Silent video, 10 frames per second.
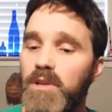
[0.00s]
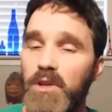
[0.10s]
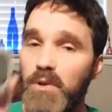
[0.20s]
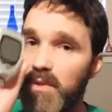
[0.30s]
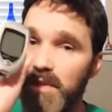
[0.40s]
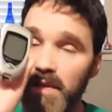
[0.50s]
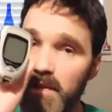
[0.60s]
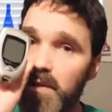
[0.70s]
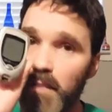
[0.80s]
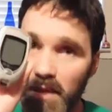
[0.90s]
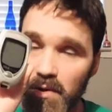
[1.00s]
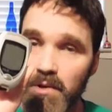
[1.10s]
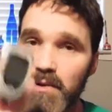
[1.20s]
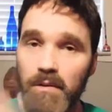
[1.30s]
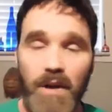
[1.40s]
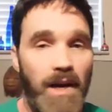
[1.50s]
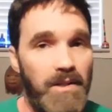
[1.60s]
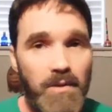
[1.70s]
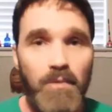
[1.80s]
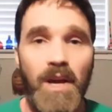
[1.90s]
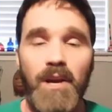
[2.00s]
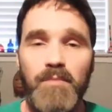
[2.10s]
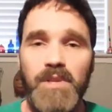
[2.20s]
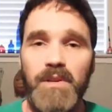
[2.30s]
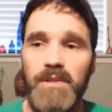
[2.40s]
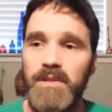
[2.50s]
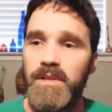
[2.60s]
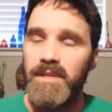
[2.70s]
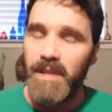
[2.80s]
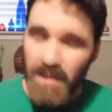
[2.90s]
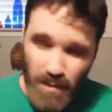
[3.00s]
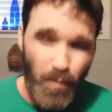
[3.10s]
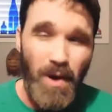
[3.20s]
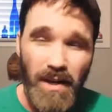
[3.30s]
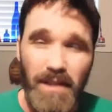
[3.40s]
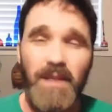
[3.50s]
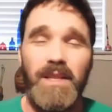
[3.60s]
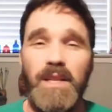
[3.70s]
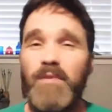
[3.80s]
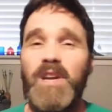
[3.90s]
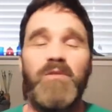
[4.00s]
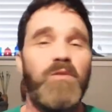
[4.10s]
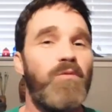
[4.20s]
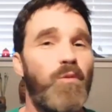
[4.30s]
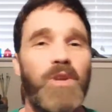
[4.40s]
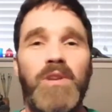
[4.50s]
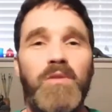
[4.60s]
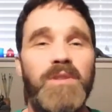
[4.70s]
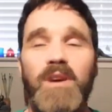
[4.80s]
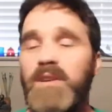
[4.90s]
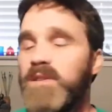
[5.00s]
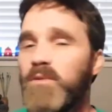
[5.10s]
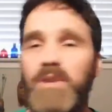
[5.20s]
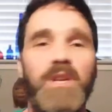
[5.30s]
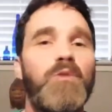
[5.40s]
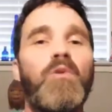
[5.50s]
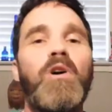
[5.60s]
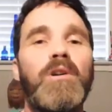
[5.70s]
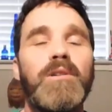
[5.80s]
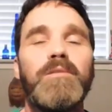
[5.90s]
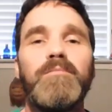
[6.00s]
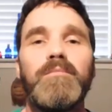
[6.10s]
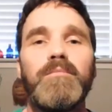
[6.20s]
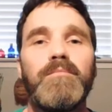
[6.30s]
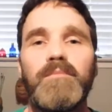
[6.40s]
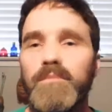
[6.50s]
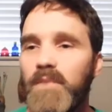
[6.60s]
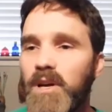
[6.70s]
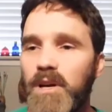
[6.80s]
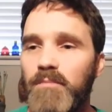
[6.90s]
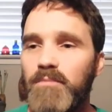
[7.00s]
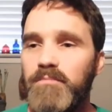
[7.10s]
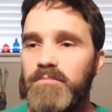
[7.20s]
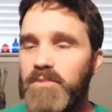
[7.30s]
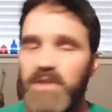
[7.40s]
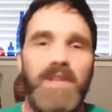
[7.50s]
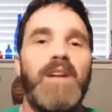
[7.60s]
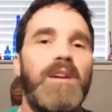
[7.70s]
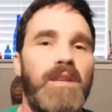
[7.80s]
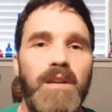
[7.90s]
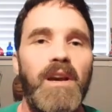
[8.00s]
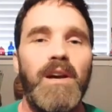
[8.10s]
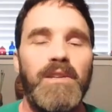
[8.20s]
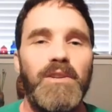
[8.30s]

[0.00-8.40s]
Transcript: Use this to make sure. I do that because guess what? Even after 40 years, I still get it wrong. I'm just that kind of guy,